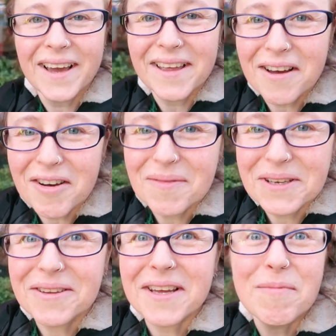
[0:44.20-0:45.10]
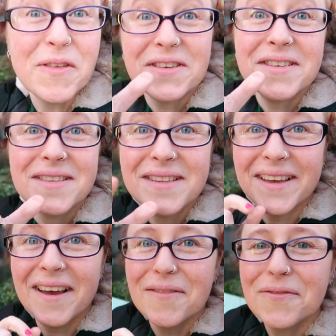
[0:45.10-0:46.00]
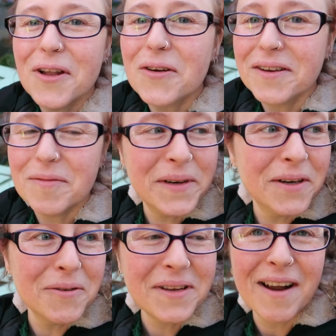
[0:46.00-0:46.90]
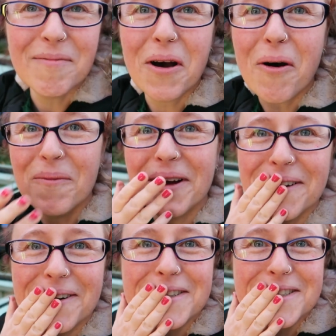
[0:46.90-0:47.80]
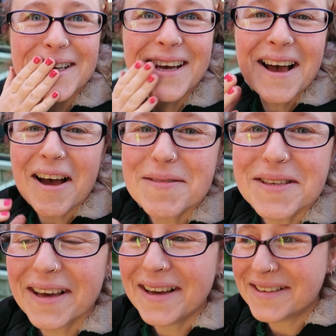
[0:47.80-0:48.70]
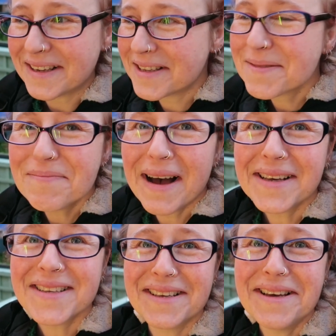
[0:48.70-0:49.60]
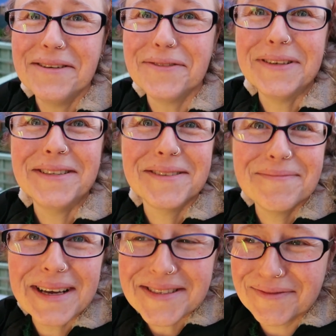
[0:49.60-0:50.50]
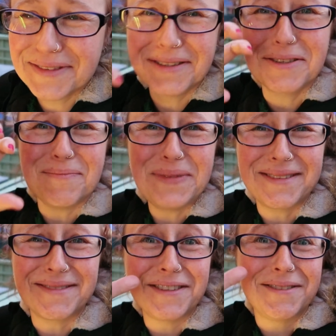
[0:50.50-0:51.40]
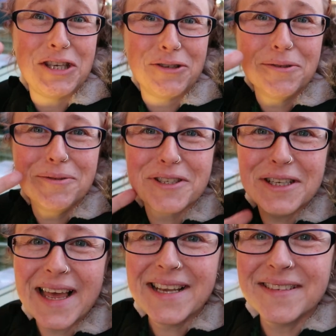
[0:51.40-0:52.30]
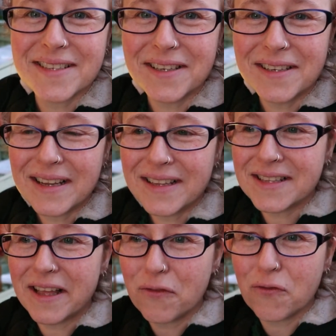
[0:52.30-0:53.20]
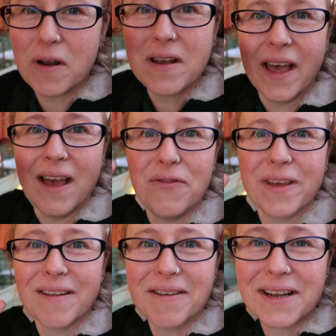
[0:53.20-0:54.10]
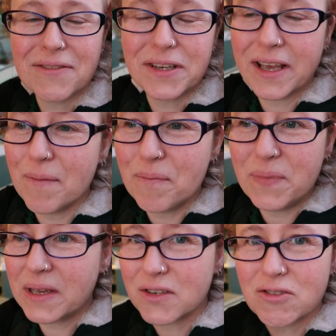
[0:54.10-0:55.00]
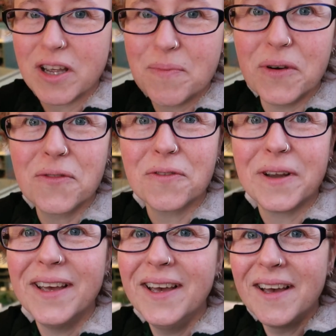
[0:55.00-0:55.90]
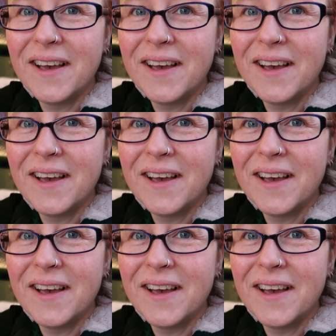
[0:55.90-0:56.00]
Okay, I got my new camera. This isn't it. I'm vlogging on my old camera. Oh my gosh, I'm scared. It's massive. This is massive, and it's got a big, huge lens, and it's like front heavy, and I'm gonna have to get a bigger tripod for it